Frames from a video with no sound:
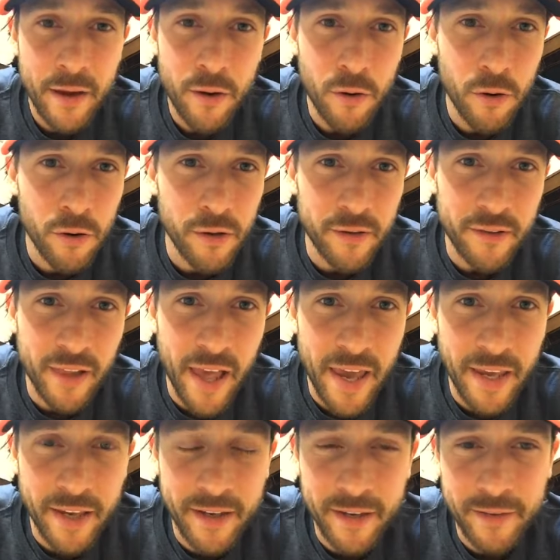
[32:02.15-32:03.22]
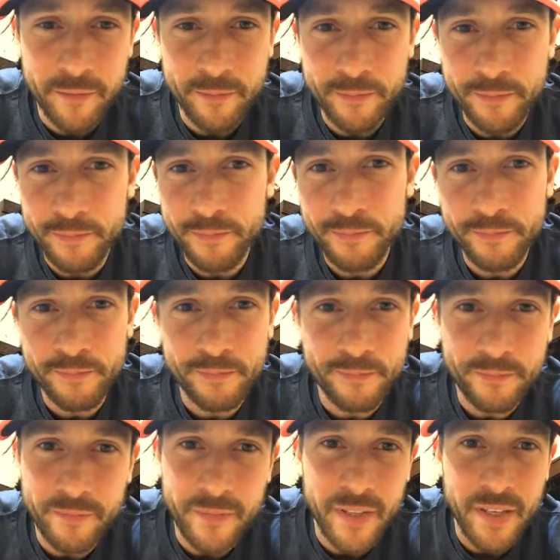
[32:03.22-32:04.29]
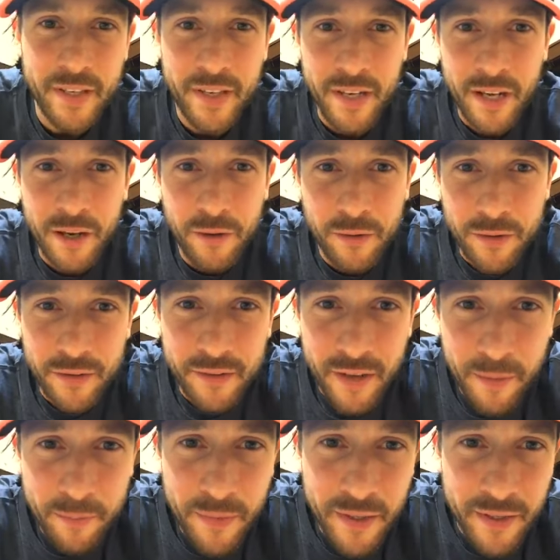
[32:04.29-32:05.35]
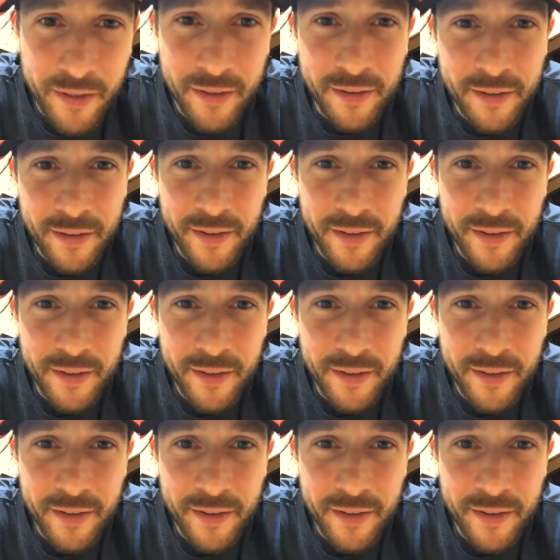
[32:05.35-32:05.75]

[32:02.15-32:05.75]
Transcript: Or it's like, you know, something